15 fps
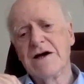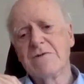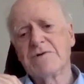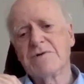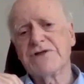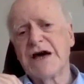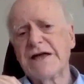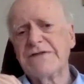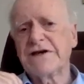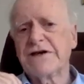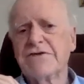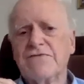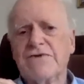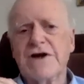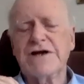But that
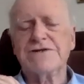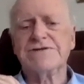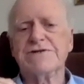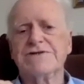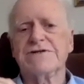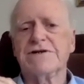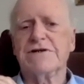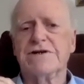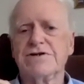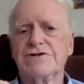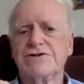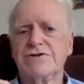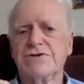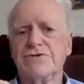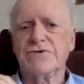then raises an
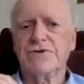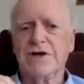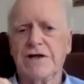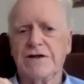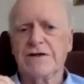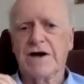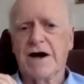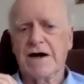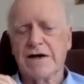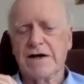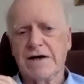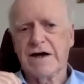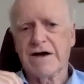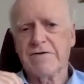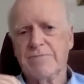issue that
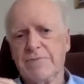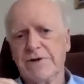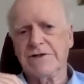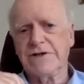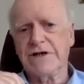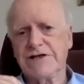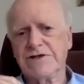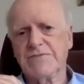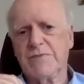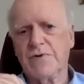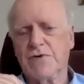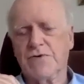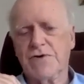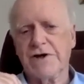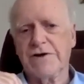I have been
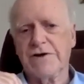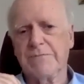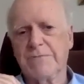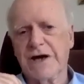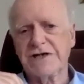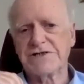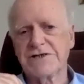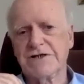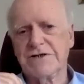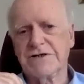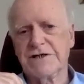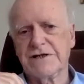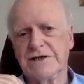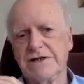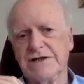exploring
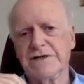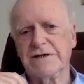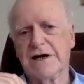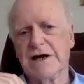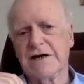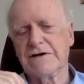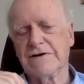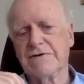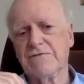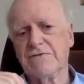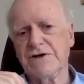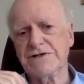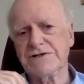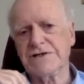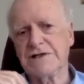passionately
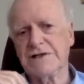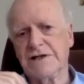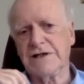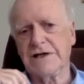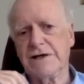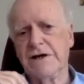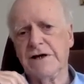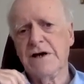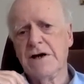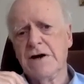recently